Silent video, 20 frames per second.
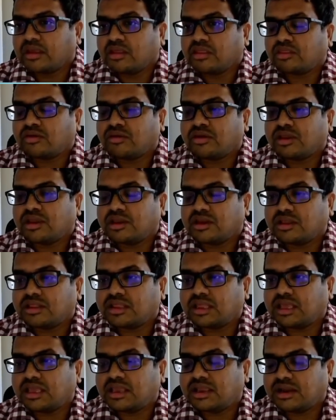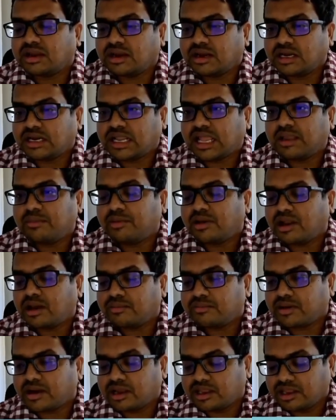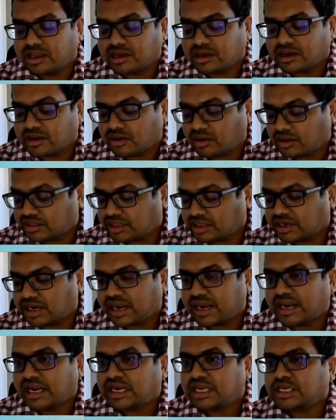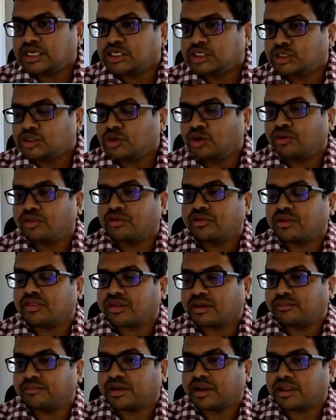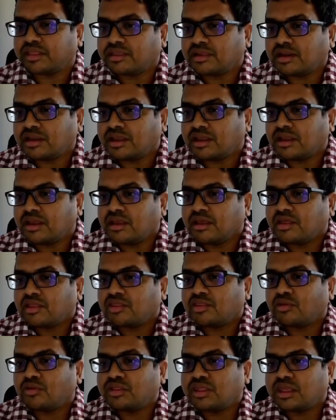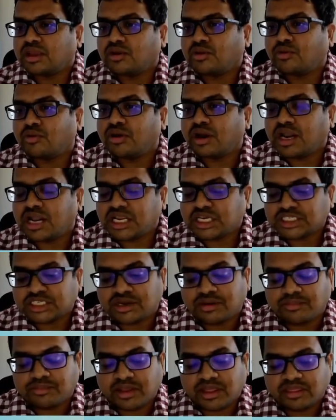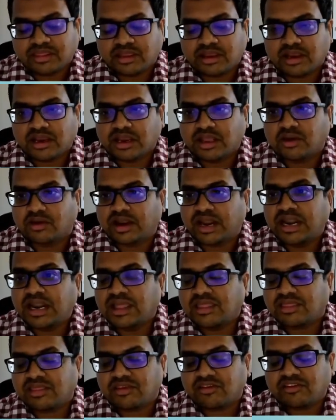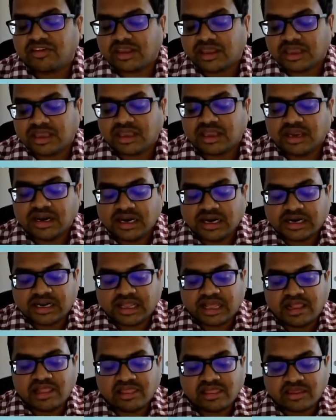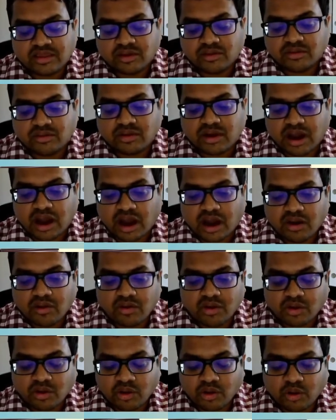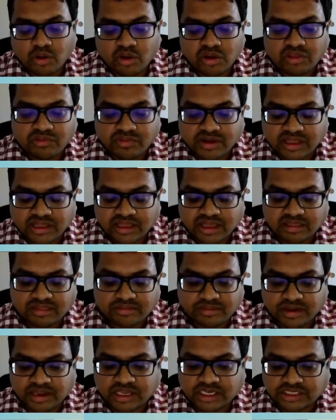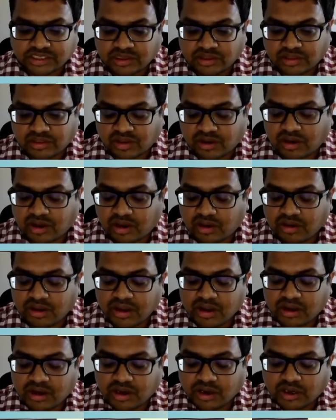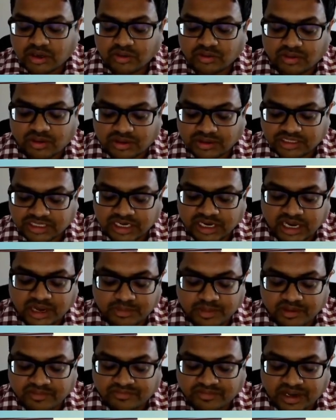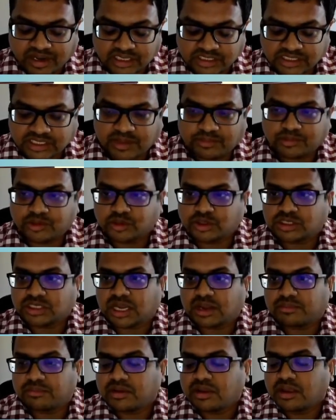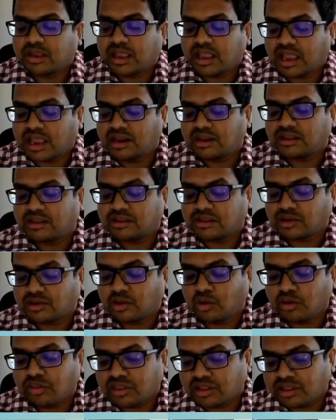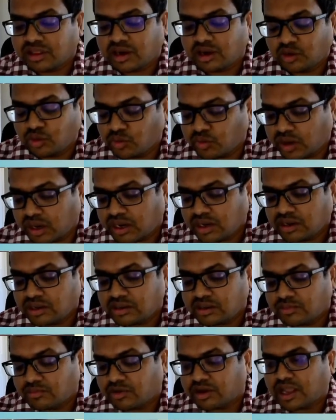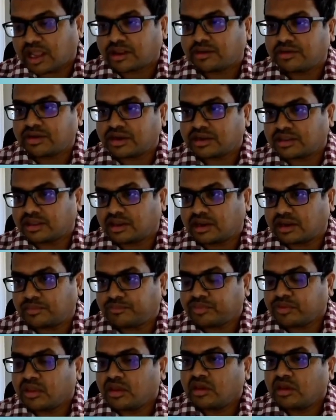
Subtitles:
So the table of a year on the right shows you this comparison. So the correlation basically on NDCG tells you how close were the explanations of how to generated by FastShap to SHAP. And the closer they are to one, the more accurate they are.